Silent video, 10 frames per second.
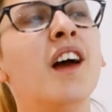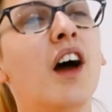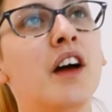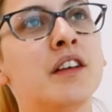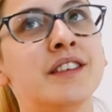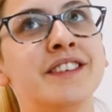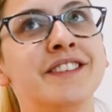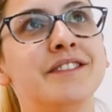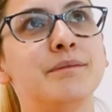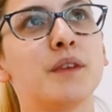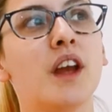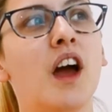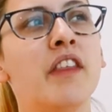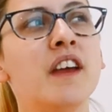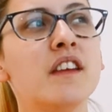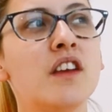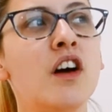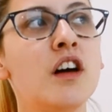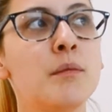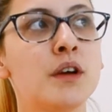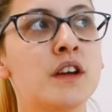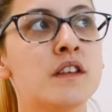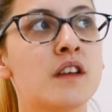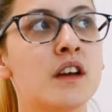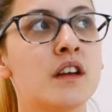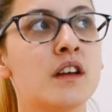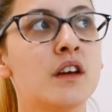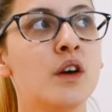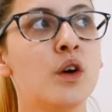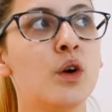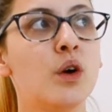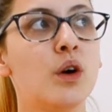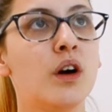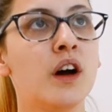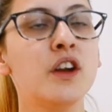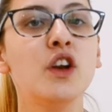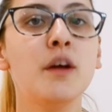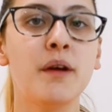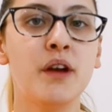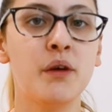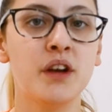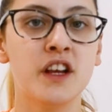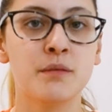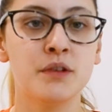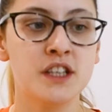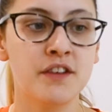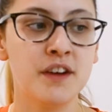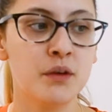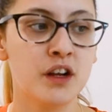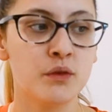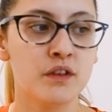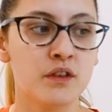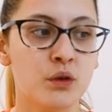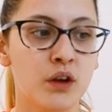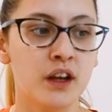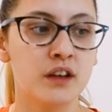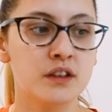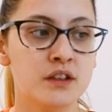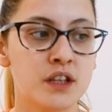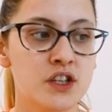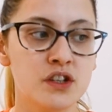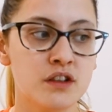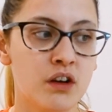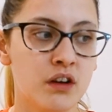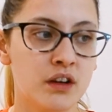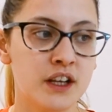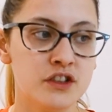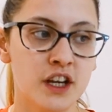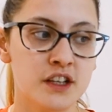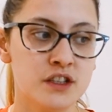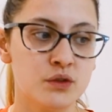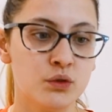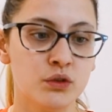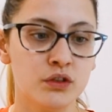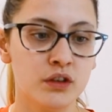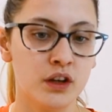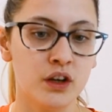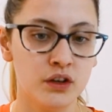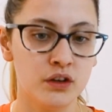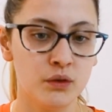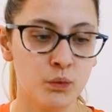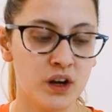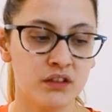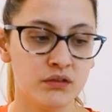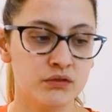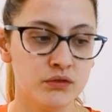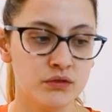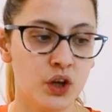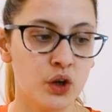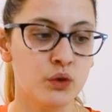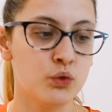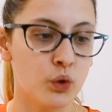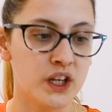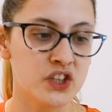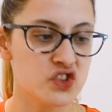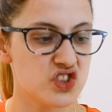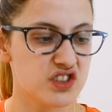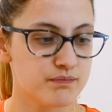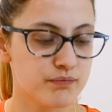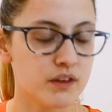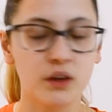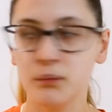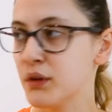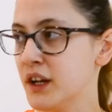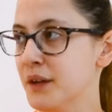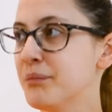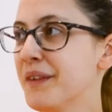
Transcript: I think it's hard because like I don't know about nowadays, but definitely when I was in school, like teachers aren't educated or well knowledged. Brilliant.